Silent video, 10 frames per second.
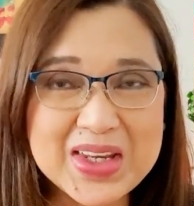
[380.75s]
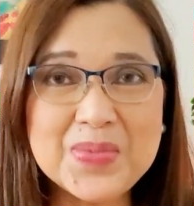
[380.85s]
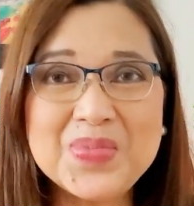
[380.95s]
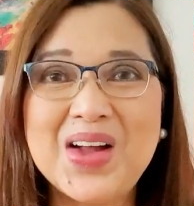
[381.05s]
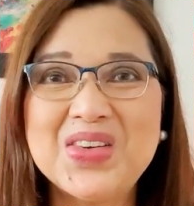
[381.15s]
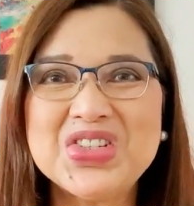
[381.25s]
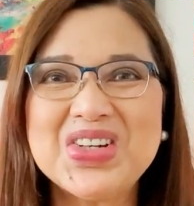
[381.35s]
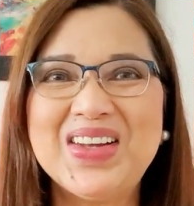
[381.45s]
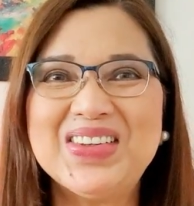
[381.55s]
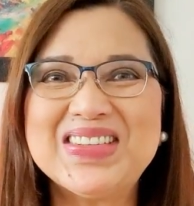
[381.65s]
in uptown
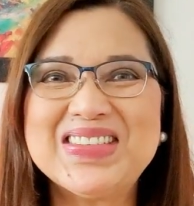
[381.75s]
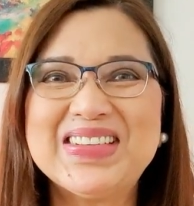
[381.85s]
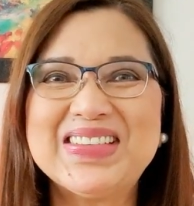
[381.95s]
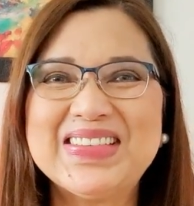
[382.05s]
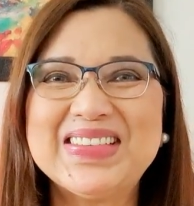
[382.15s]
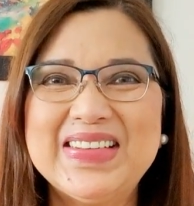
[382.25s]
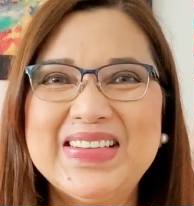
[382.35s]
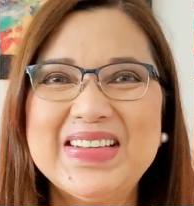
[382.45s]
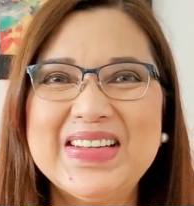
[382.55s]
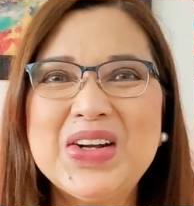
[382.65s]
Charlotte.
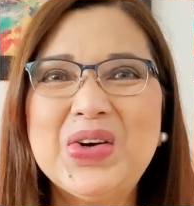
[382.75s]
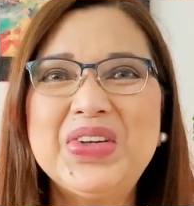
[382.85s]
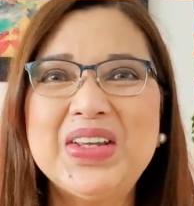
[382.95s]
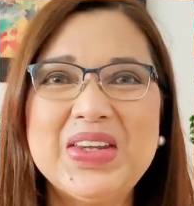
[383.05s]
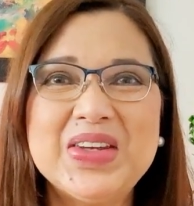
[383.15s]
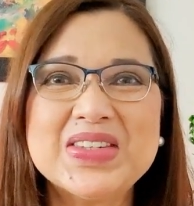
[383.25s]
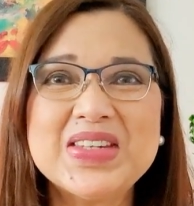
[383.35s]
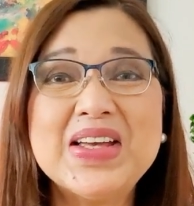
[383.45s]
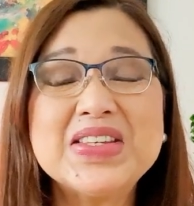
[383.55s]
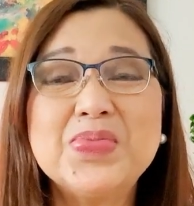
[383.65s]
Cornelius
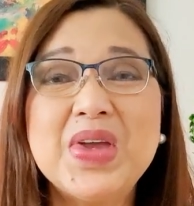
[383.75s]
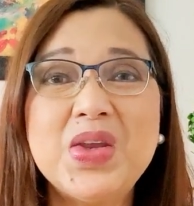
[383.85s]
has many